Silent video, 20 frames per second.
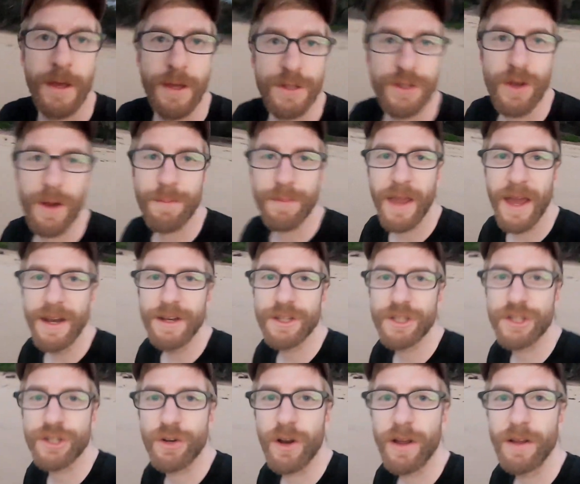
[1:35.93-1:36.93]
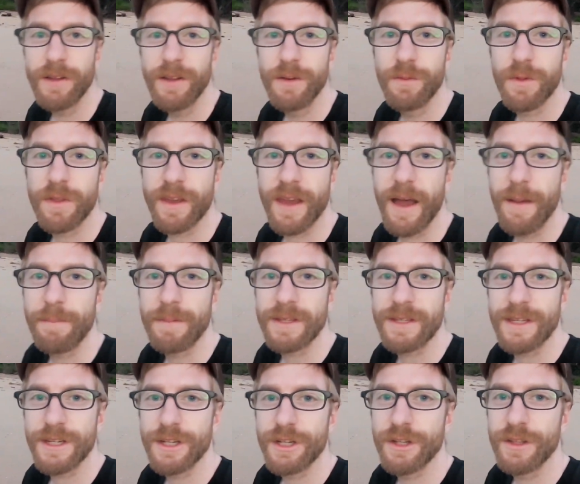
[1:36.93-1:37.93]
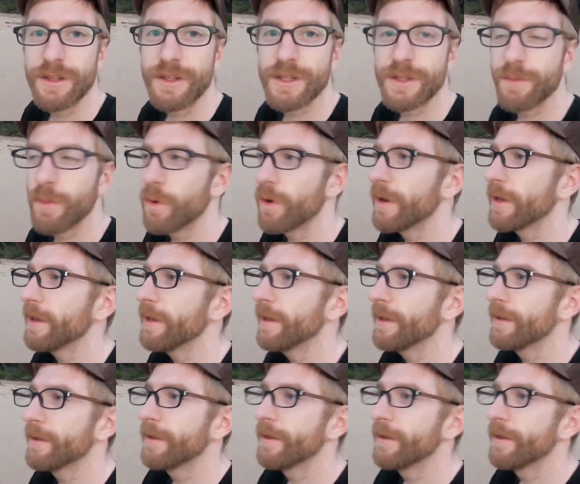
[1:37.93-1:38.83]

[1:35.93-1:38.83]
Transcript: So I'm kind of struggling with composition this morning.